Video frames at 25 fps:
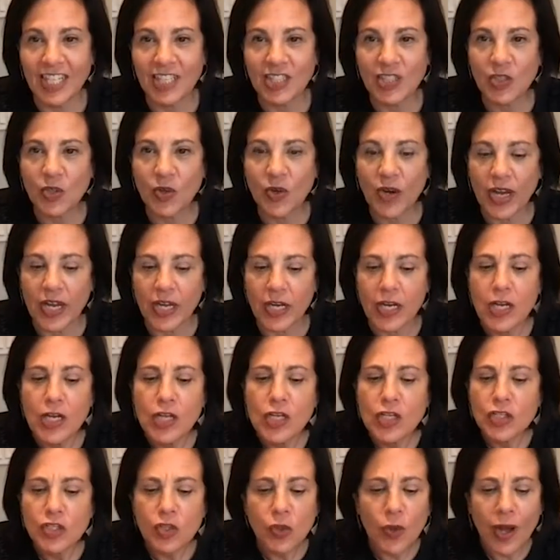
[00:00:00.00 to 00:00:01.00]
That's great.
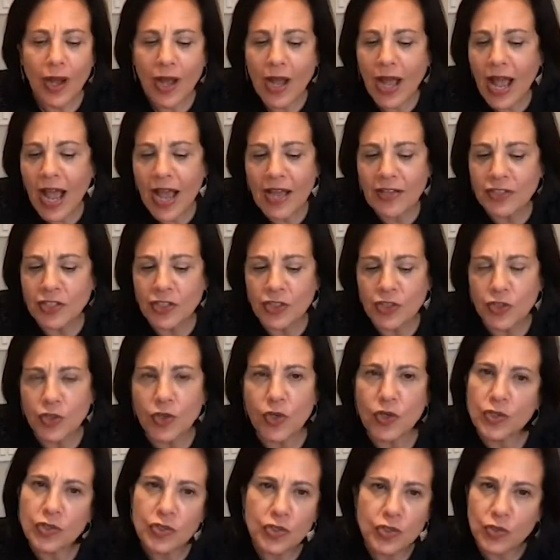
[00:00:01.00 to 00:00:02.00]
So did you
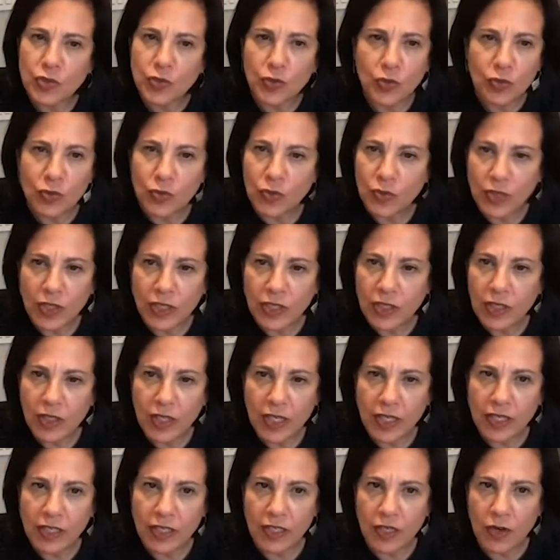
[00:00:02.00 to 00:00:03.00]
go to school
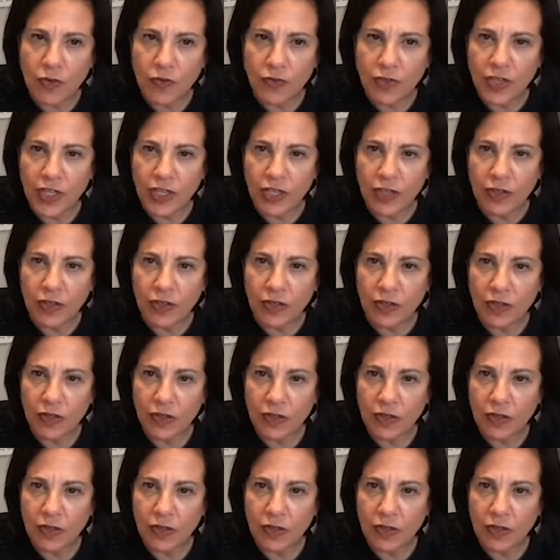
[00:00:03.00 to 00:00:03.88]
in over here?